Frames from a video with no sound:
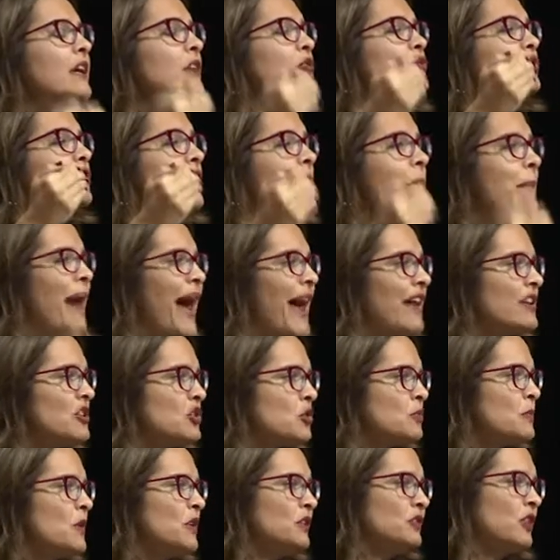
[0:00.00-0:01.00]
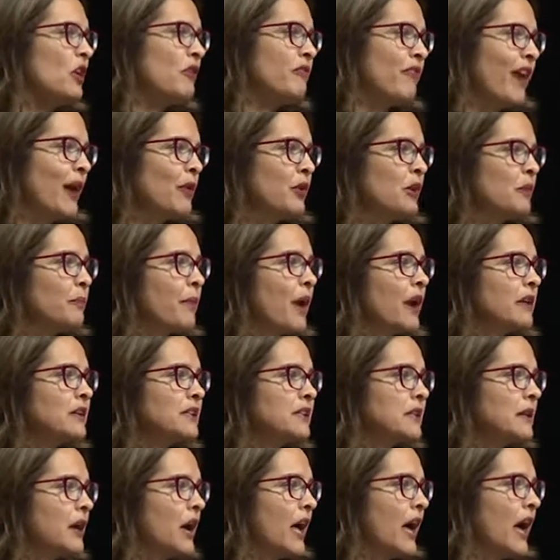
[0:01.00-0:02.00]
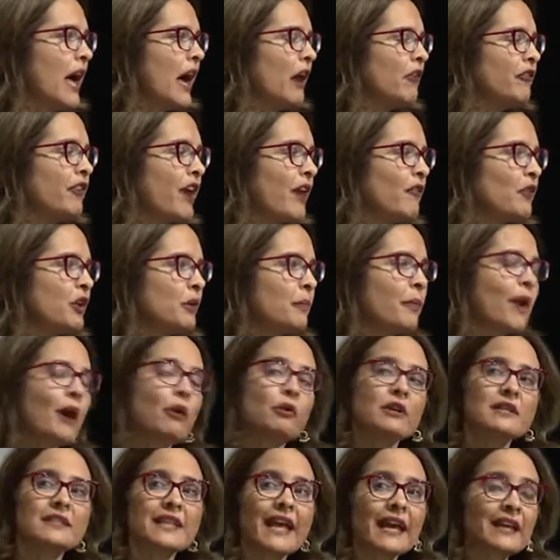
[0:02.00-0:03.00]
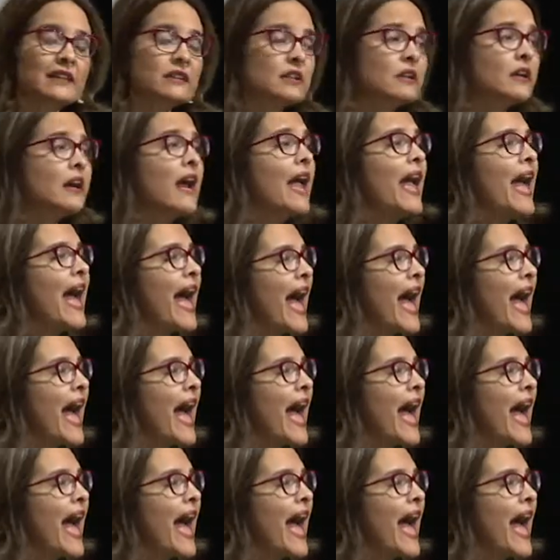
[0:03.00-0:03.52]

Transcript: to the management of our power sector,